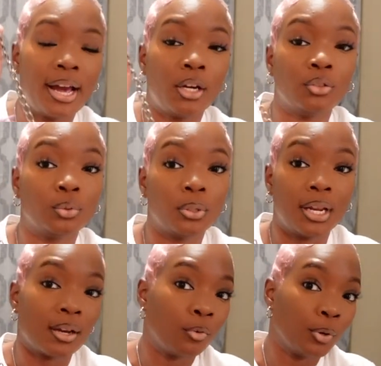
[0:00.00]
now doing
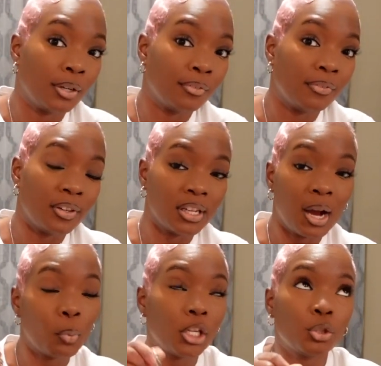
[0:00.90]
like a really
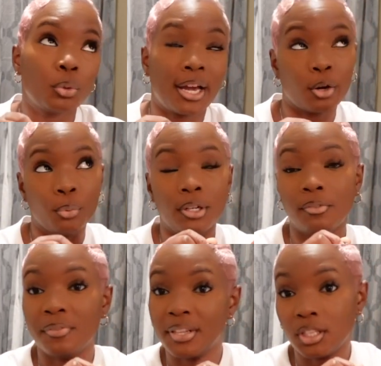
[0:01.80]
really
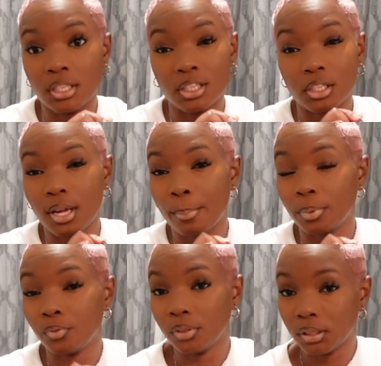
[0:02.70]
vintage type
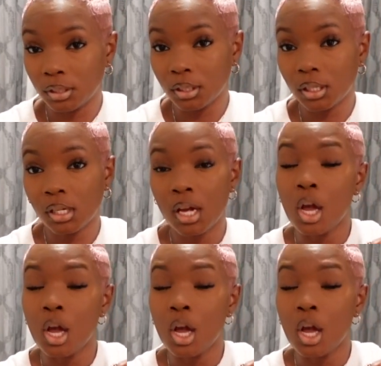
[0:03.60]
of look.